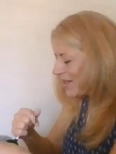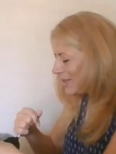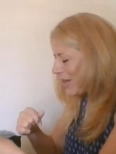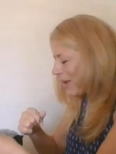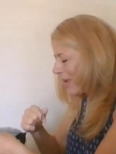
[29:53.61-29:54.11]

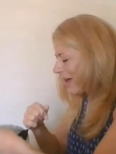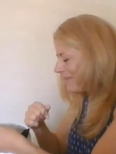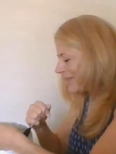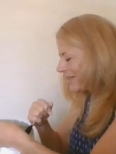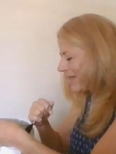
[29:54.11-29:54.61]
So
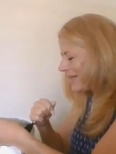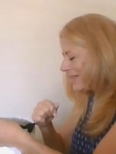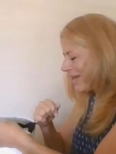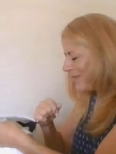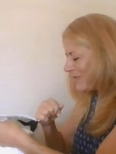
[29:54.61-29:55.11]
um, this is a
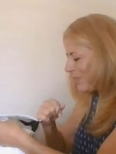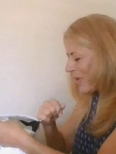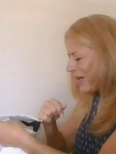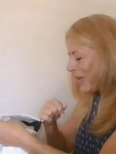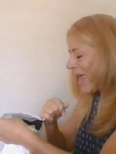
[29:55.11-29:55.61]
David's
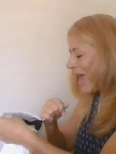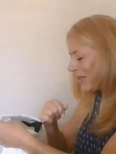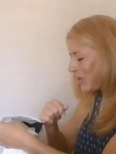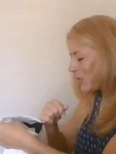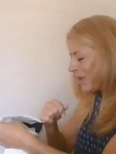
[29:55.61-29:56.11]
Bridal
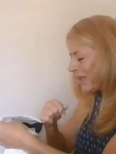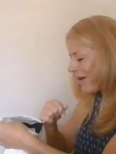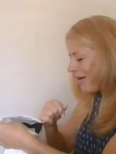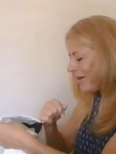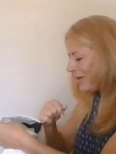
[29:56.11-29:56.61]
extra
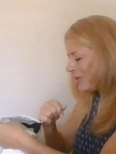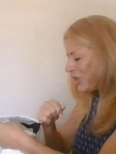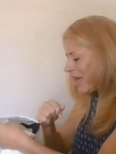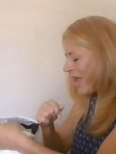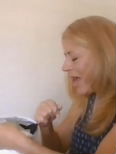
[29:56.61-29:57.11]

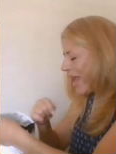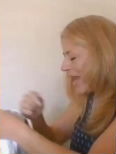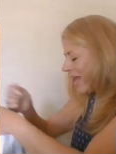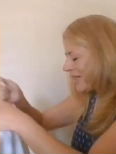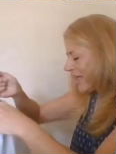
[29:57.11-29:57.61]
large,
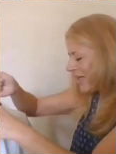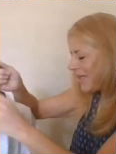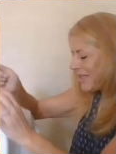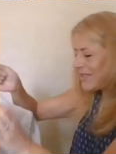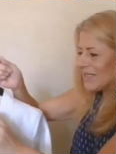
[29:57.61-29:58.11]
and
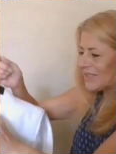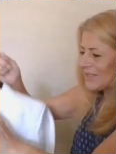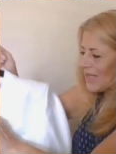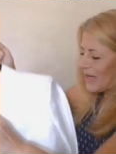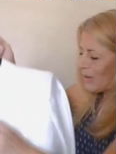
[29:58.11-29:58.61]
it is
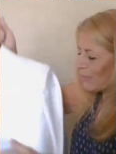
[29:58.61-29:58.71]
this like